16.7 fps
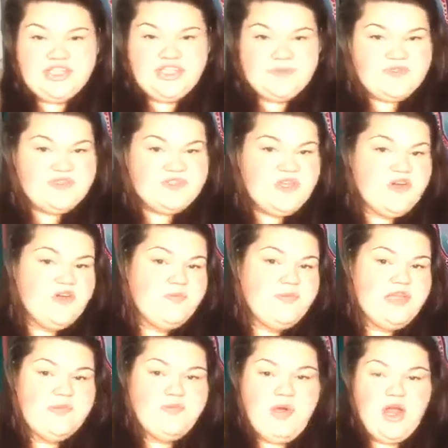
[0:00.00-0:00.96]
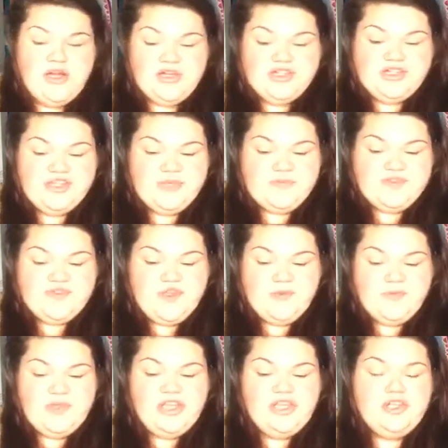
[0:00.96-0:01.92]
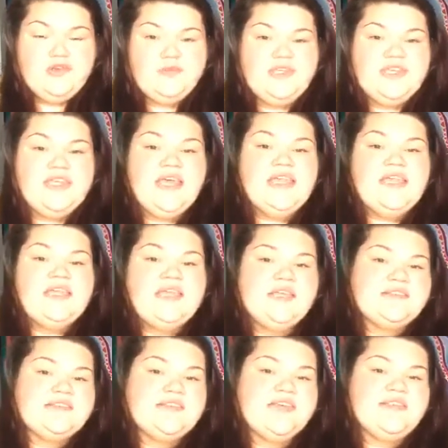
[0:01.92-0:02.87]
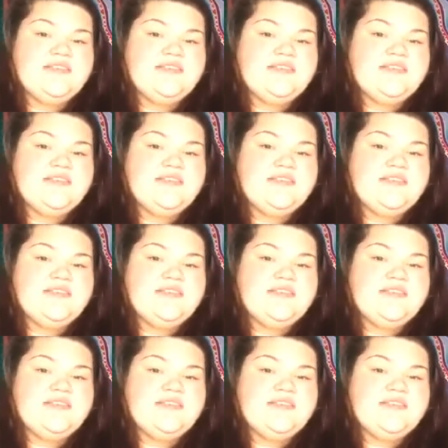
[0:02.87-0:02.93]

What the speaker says: so many partnerships, so many new beginnings, that this